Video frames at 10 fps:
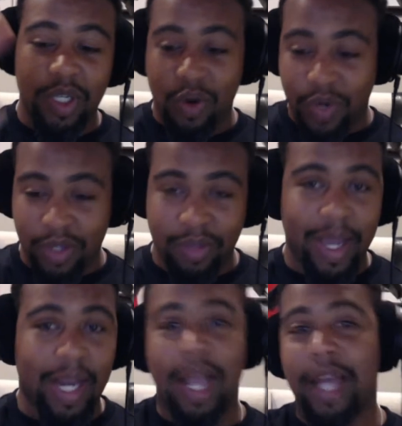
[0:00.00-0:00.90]
go kill the
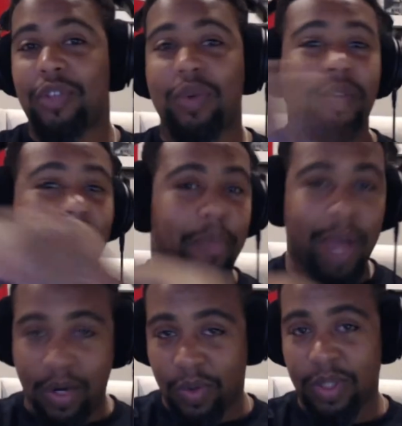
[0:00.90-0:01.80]
bad guy and do everything
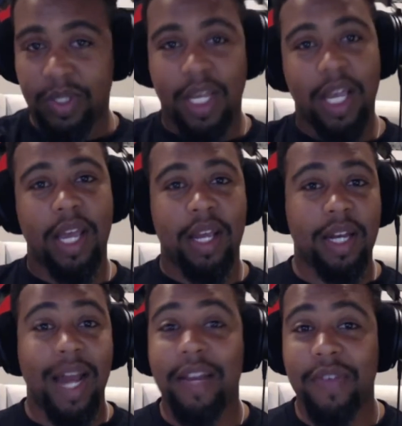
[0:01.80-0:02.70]
backwards and
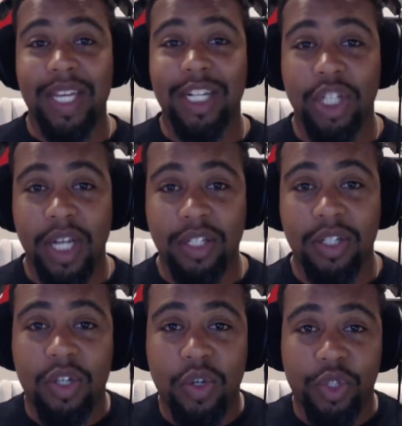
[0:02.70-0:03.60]
not even get a chance
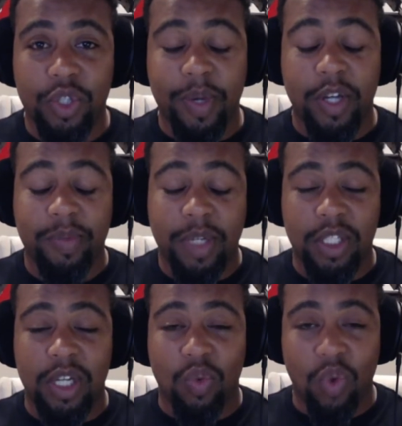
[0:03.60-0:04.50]
to use your spells because
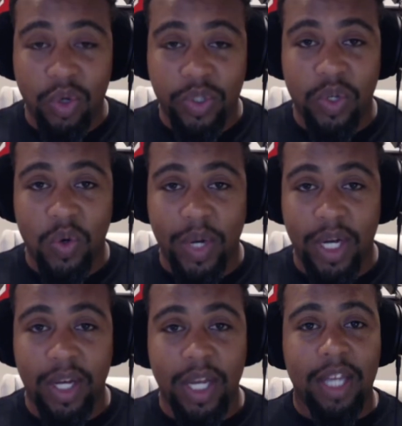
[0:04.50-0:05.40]
y'all rolled so well.